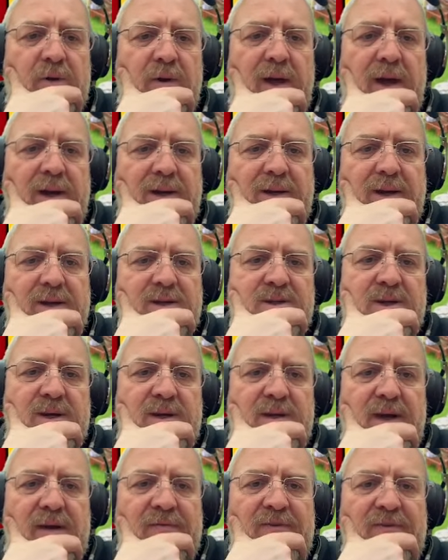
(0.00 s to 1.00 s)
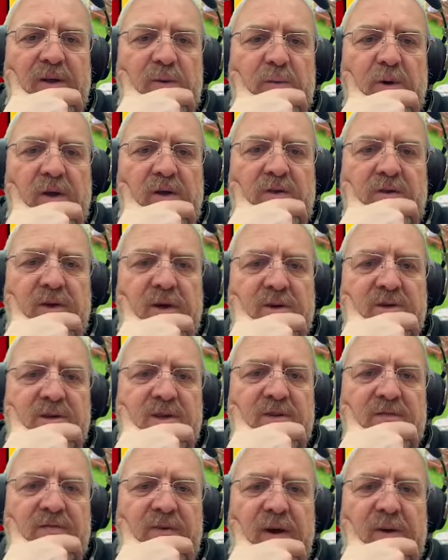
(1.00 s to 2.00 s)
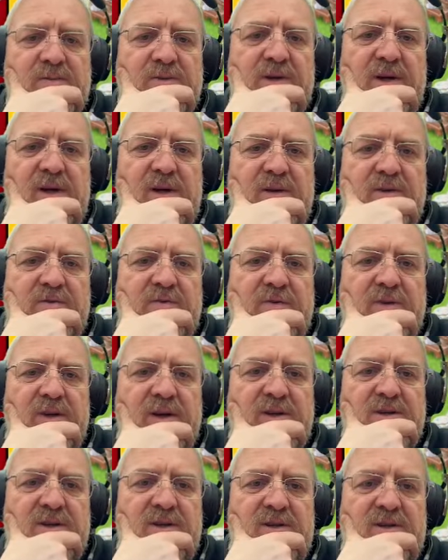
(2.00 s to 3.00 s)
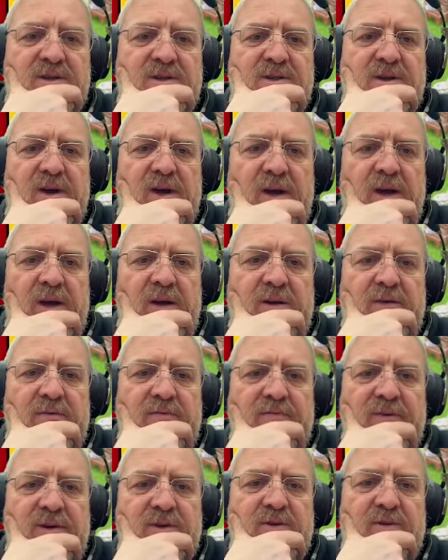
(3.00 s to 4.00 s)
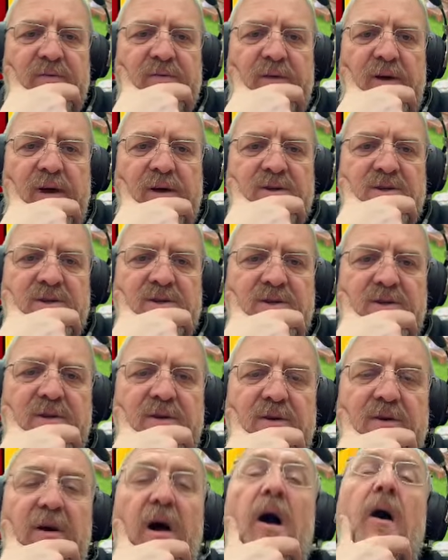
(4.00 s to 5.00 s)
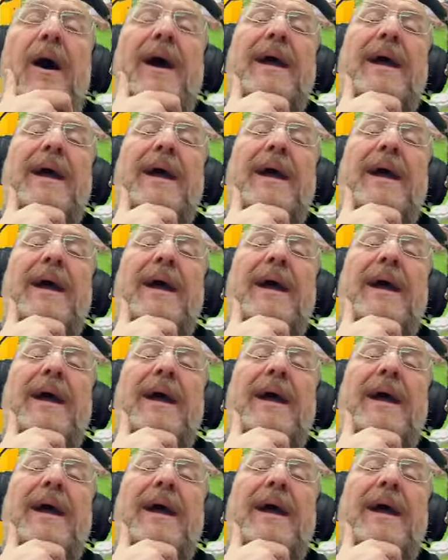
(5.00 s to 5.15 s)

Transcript: on Heyday said Kathleen worked 13 farms to get the tree as an aside and finished all viruses too. Oh, I